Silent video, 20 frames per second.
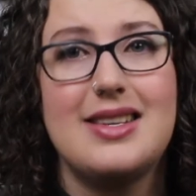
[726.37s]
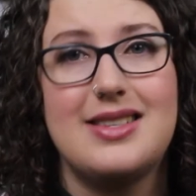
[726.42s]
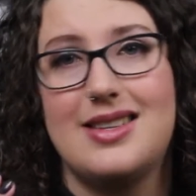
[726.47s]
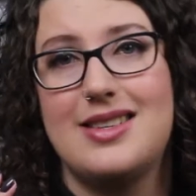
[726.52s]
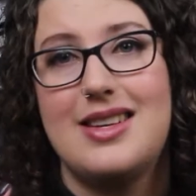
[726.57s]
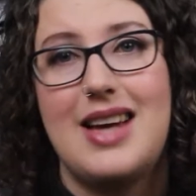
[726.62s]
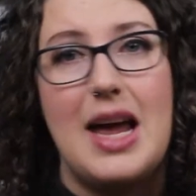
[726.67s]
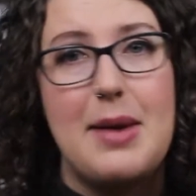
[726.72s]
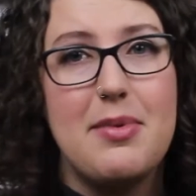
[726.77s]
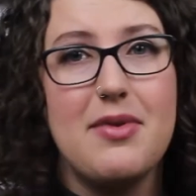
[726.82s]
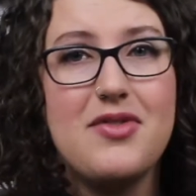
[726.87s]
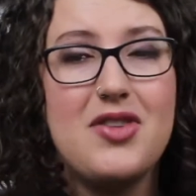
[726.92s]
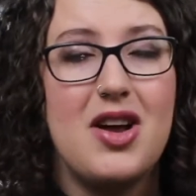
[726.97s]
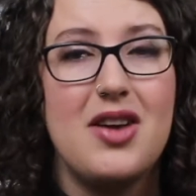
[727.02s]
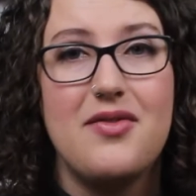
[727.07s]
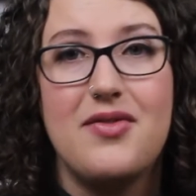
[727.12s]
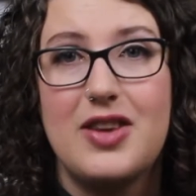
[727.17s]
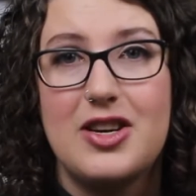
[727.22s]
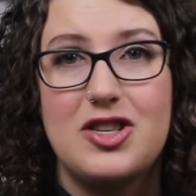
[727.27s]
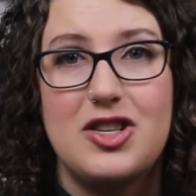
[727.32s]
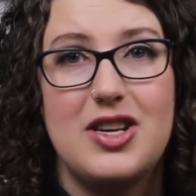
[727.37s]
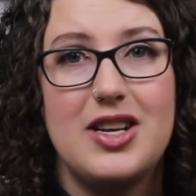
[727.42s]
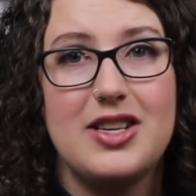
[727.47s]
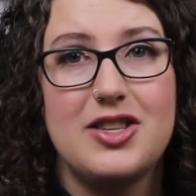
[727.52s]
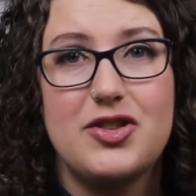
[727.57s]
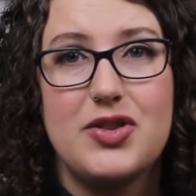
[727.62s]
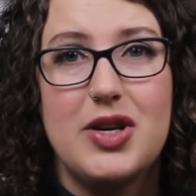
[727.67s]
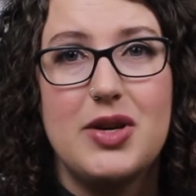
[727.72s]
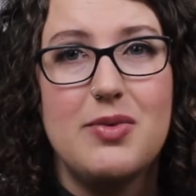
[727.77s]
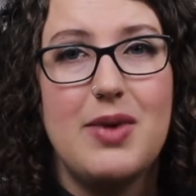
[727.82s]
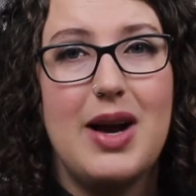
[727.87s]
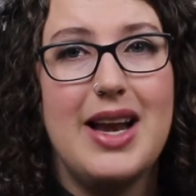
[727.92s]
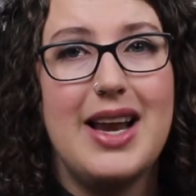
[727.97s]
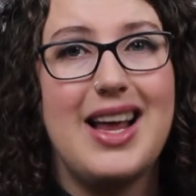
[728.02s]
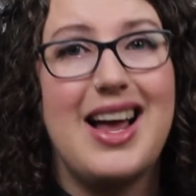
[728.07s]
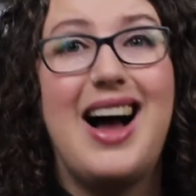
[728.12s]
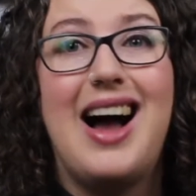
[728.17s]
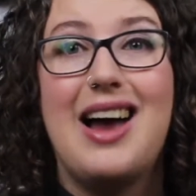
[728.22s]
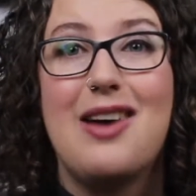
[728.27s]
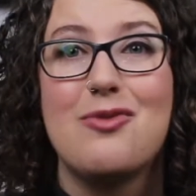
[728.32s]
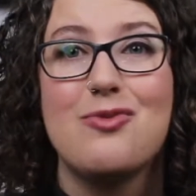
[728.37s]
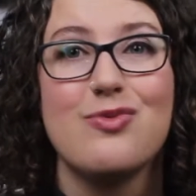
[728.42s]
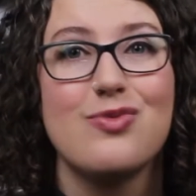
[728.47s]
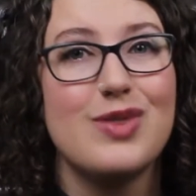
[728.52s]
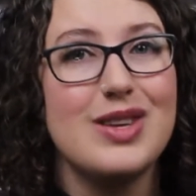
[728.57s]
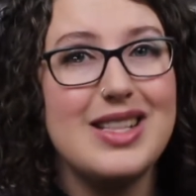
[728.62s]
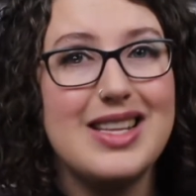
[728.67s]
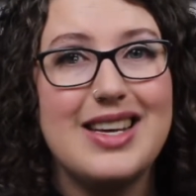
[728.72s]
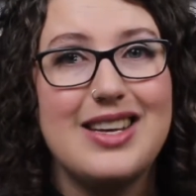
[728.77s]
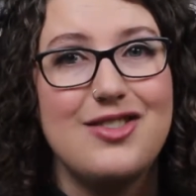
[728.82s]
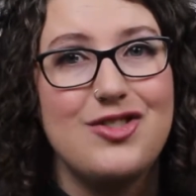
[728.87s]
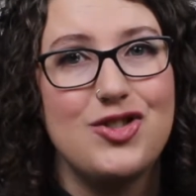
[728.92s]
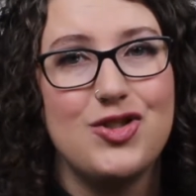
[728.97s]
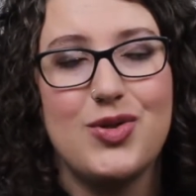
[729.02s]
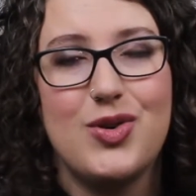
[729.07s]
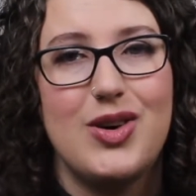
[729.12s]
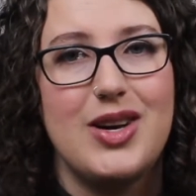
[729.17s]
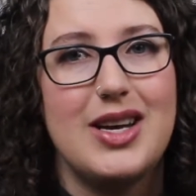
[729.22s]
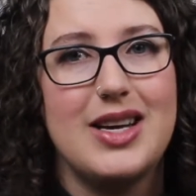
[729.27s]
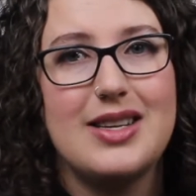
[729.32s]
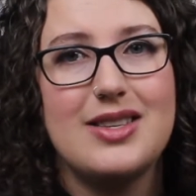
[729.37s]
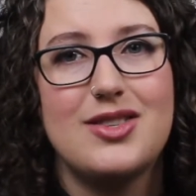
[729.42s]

is a type of nonfiction history writing I really enjoy.